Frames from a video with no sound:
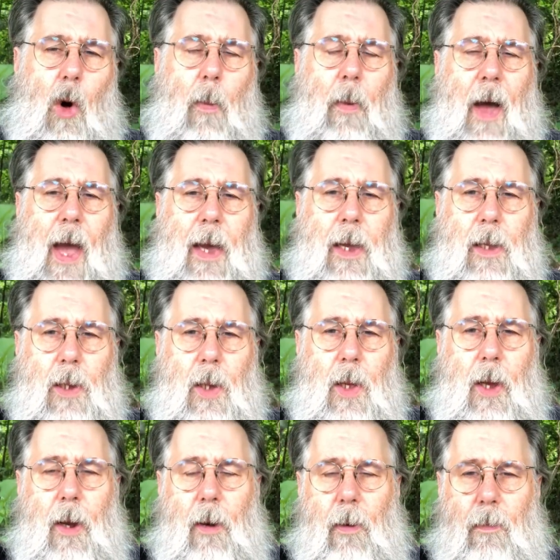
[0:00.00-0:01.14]
back into
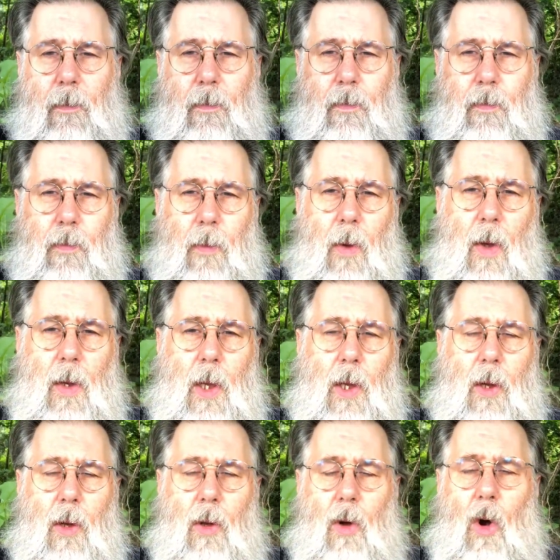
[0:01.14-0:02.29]

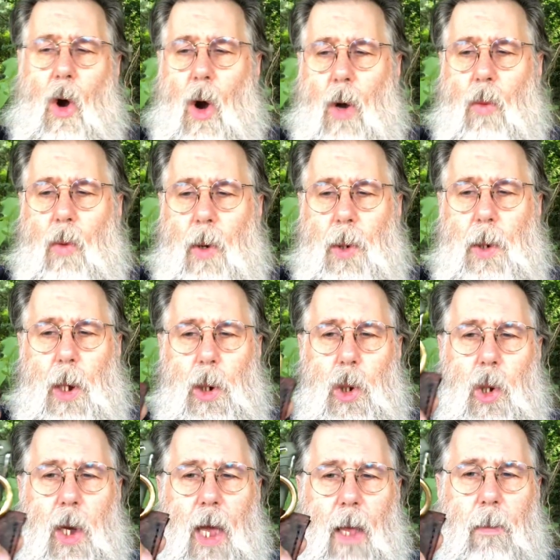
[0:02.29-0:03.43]
their hardware section,
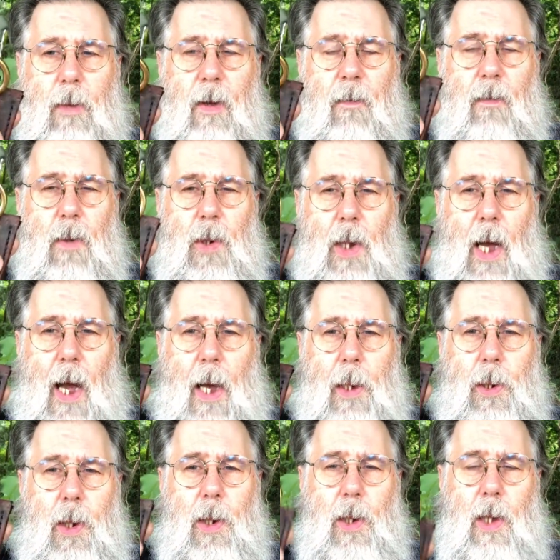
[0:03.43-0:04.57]
you get them different
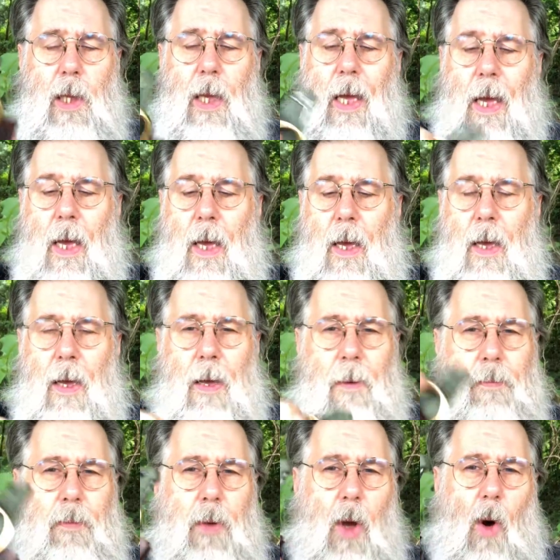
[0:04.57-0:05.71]
sizes, and
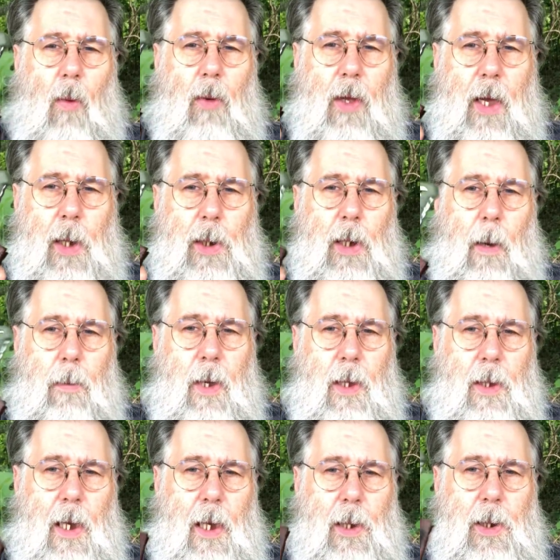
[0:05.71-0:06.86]
you know, over the next couple days,
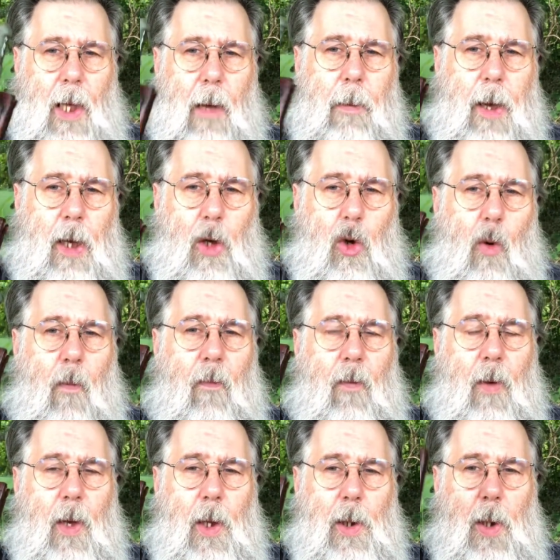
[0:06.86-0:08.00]
like I said, I'll make a loop for
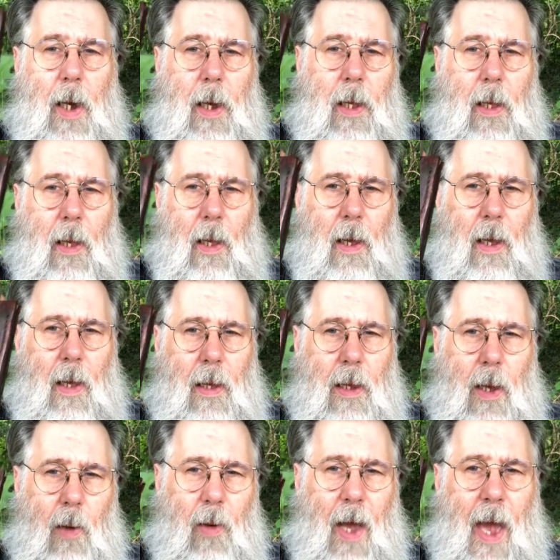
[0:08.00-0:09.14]
this so I can,
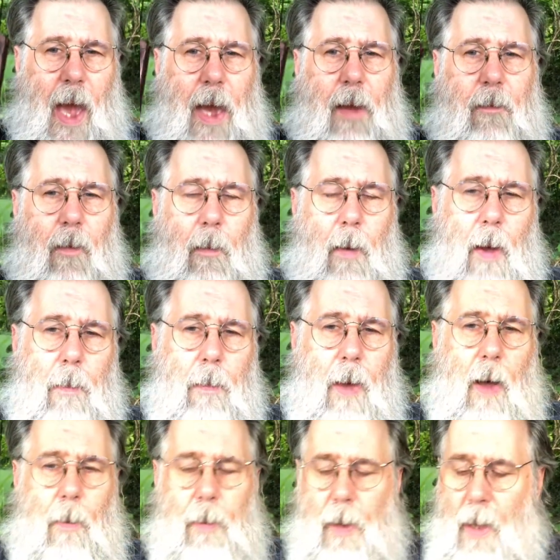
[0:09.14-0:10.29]
you know, hang it from my
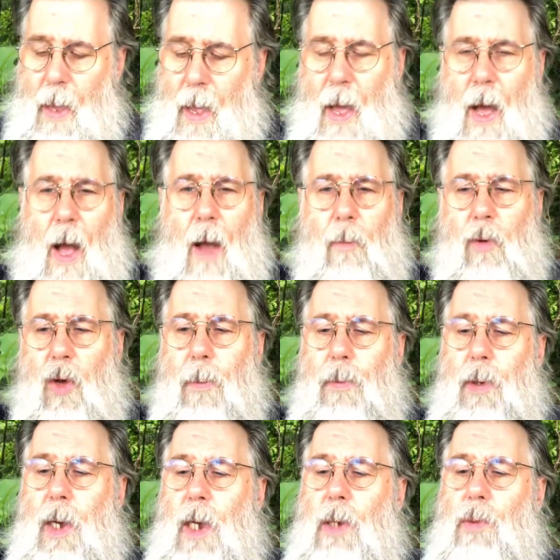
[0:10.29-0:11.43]
belt. But I'm really
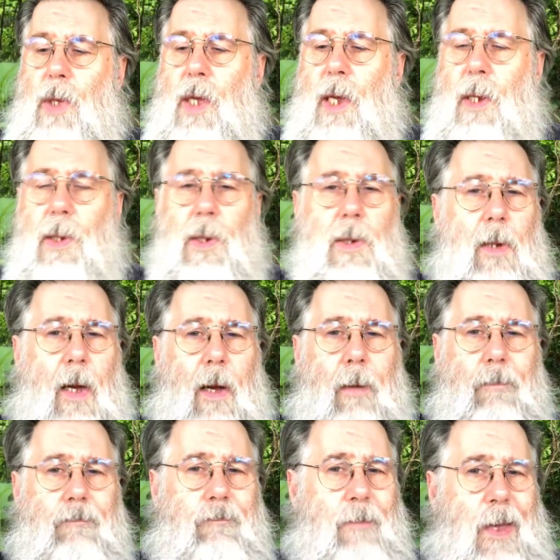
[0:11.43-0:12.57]
pleased with this.
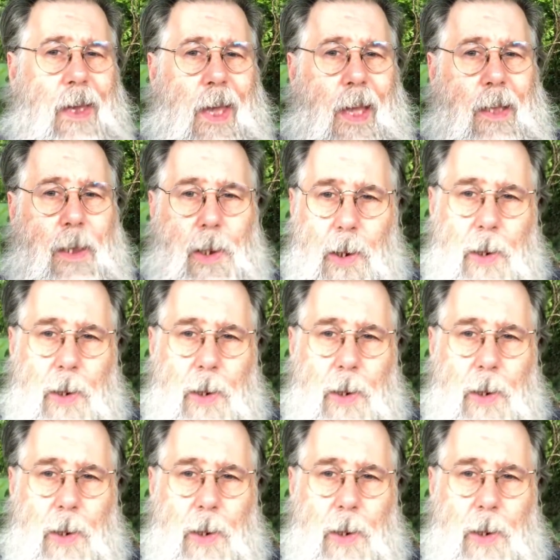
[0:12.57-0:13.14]
Again,